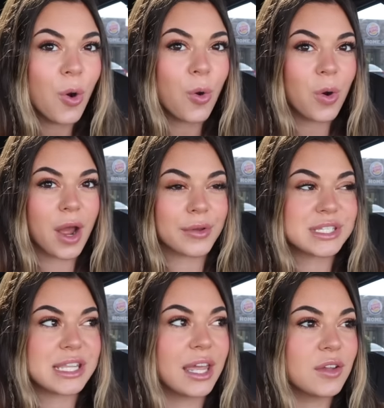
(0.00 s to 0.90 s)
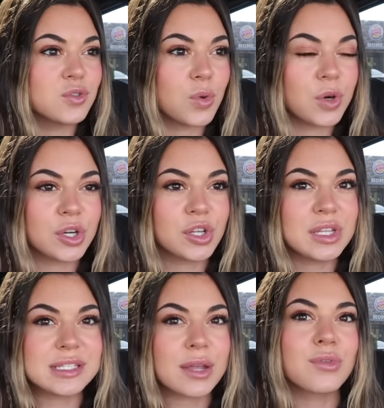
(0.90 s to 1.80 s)
Or I was thinking to order
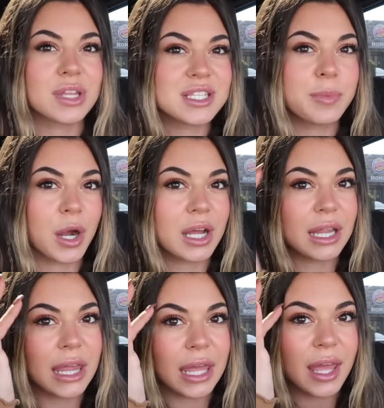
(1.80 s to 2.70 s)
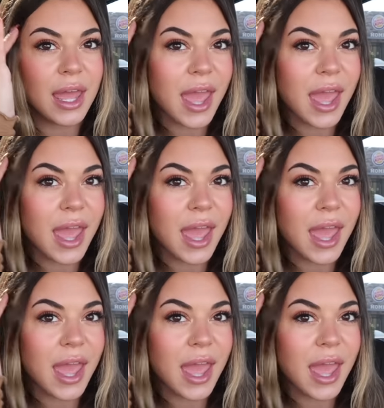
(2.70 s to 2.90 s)
these like really sparkly